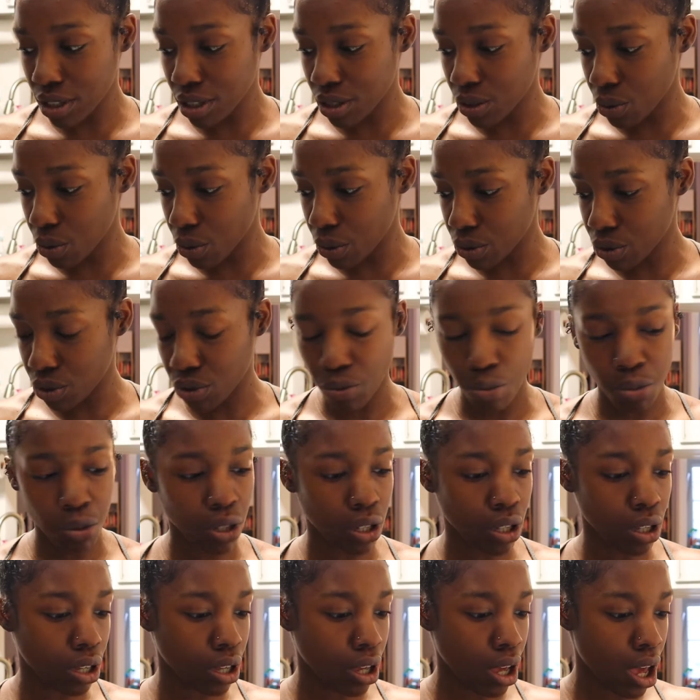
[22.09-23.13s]
It's going to
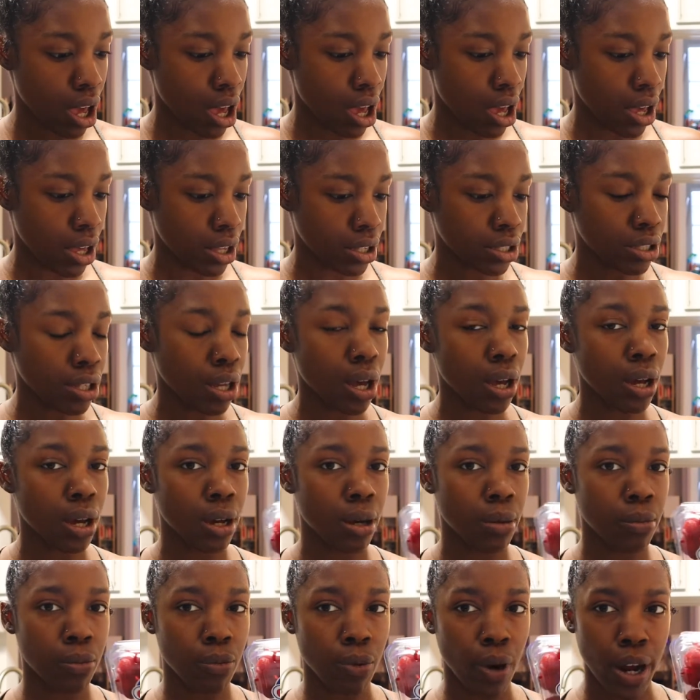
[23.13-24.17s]
be
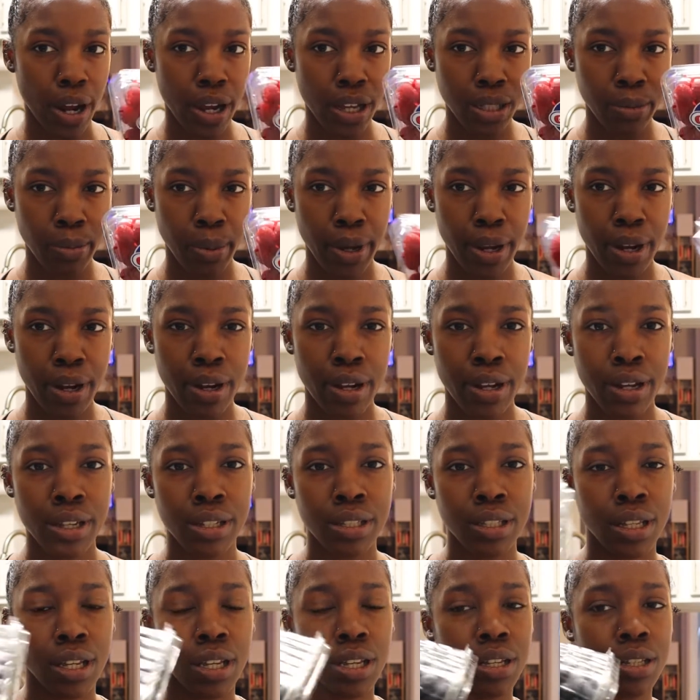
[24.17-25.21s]
some
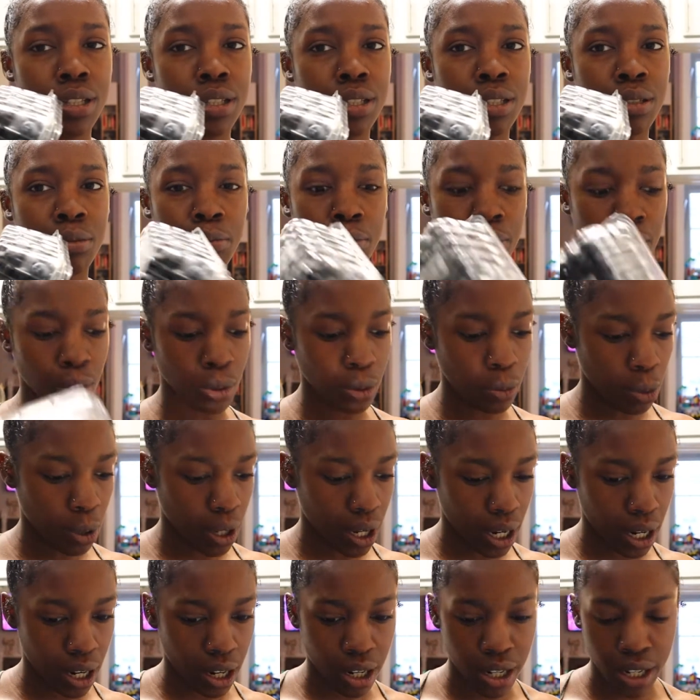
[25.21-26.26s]
raspberries and some
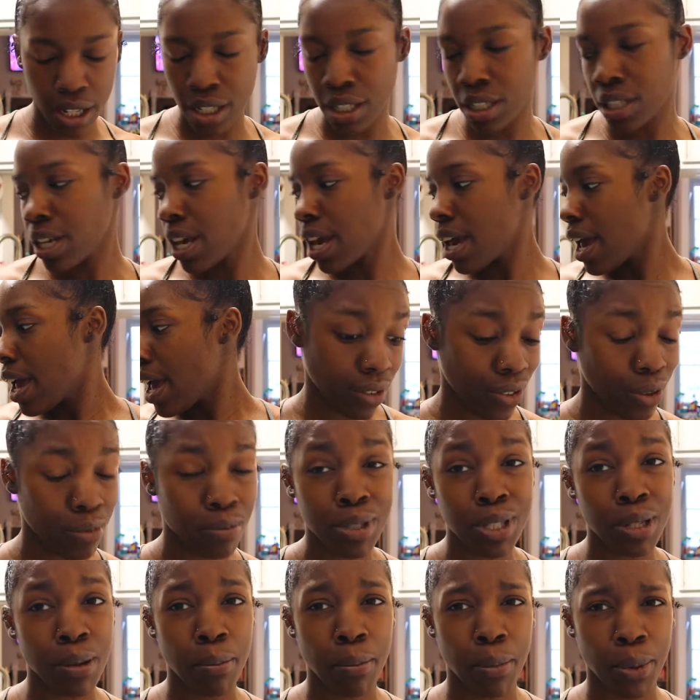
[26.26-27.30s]
blueberries. Give him
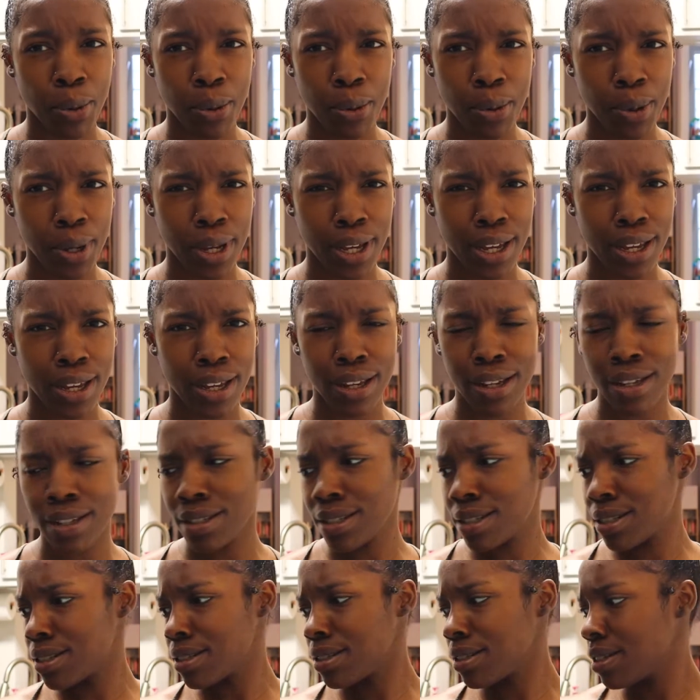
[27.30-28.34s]
some boiled
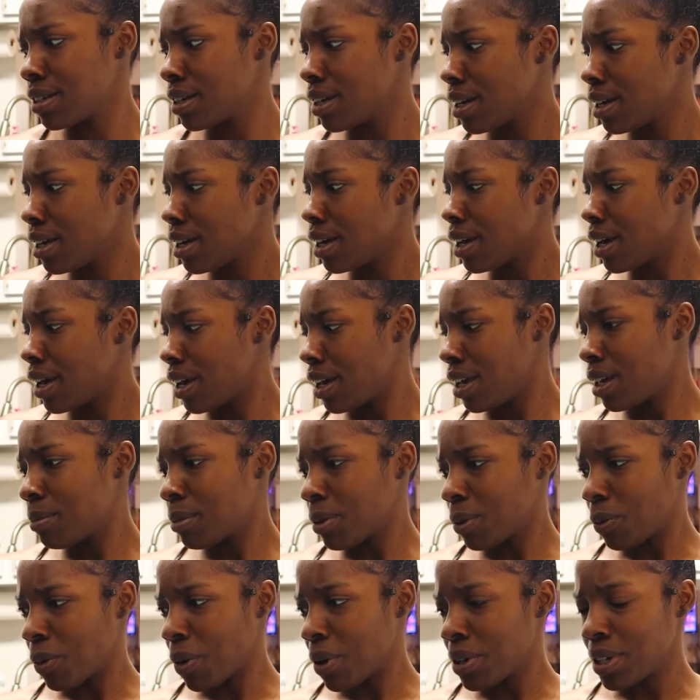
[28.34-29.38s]
eggs. He ain't
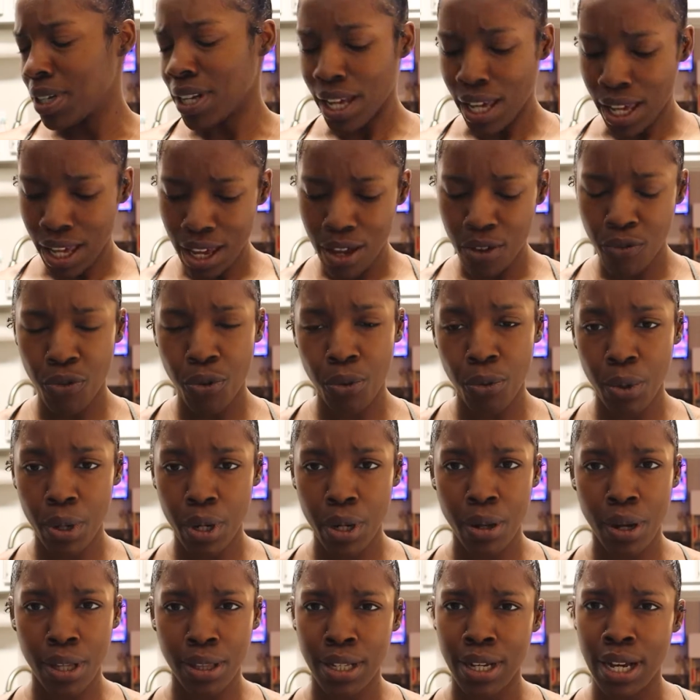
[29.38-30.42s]
been wanting to eat for
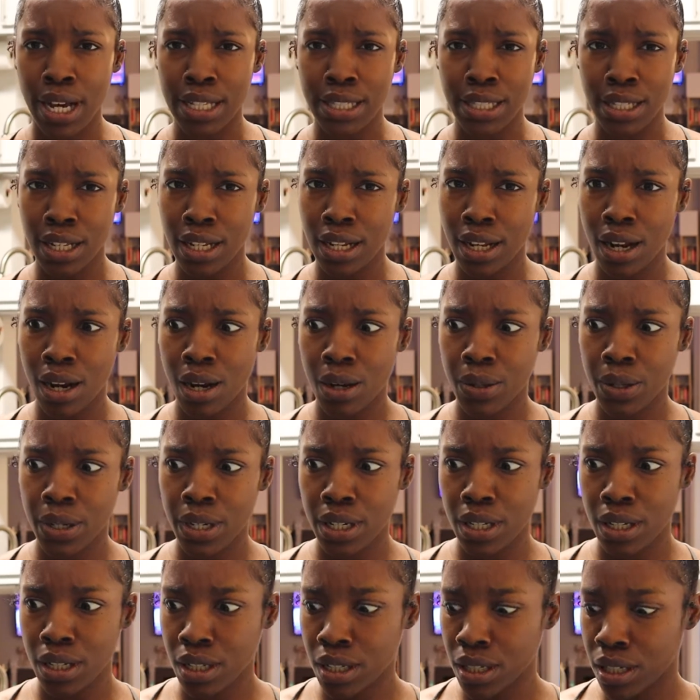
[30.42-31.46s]
real. I think I said it
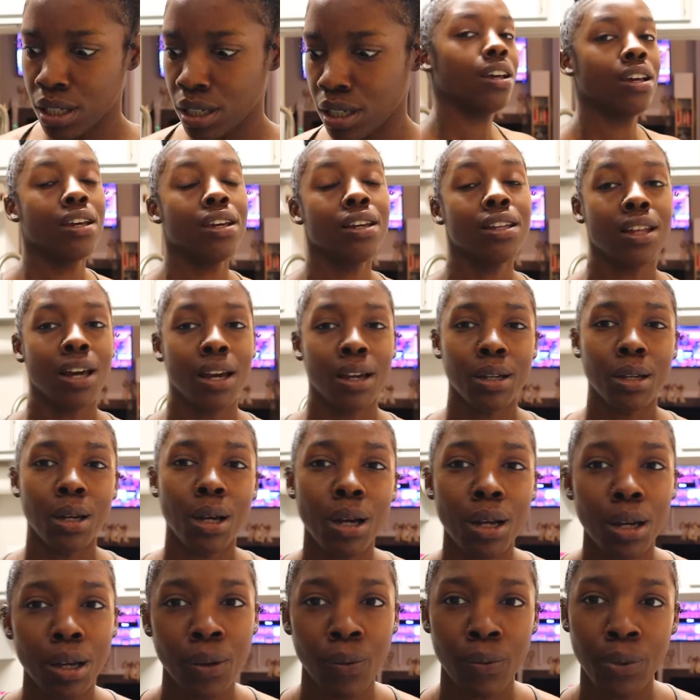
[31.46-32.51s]
already. He like,
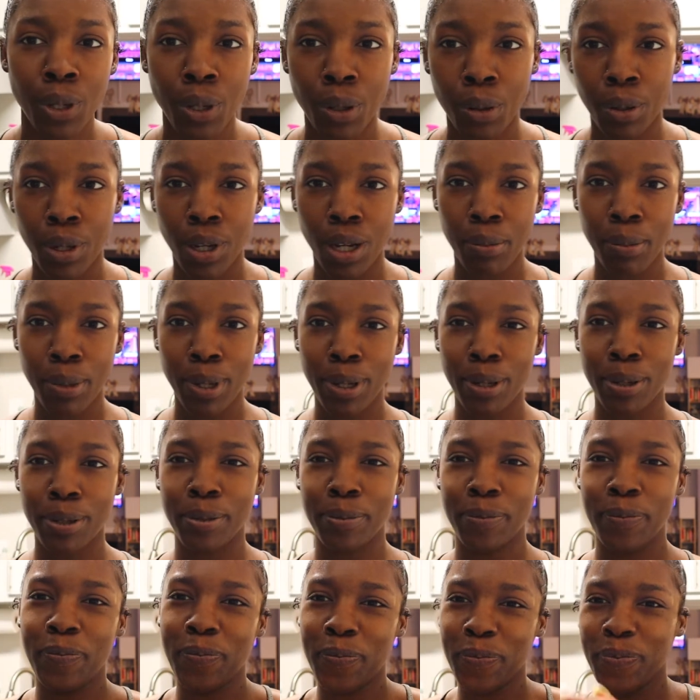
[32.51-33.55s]
girl, if you don't come
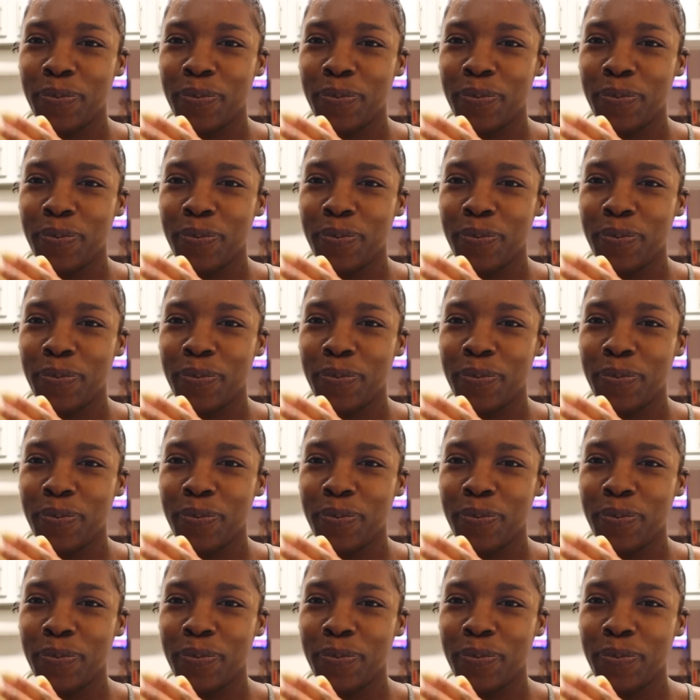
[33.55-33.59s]
on.